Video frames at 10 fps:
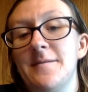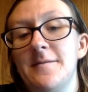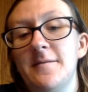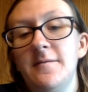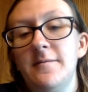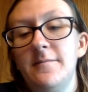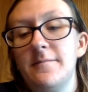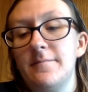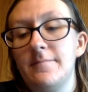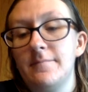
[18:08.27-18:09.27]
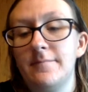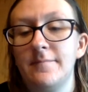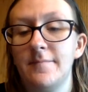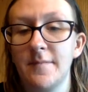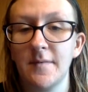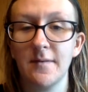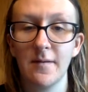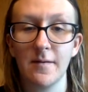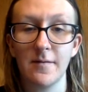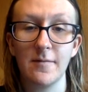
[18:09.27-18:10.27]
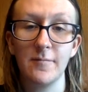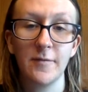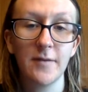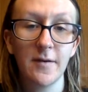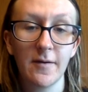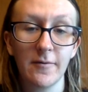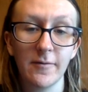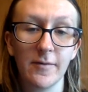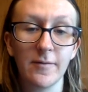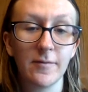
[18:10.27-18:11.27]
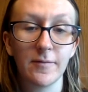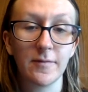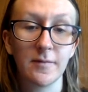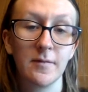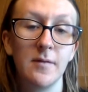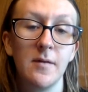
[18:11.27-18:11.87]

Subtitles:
I don't know. We'll see how it goes.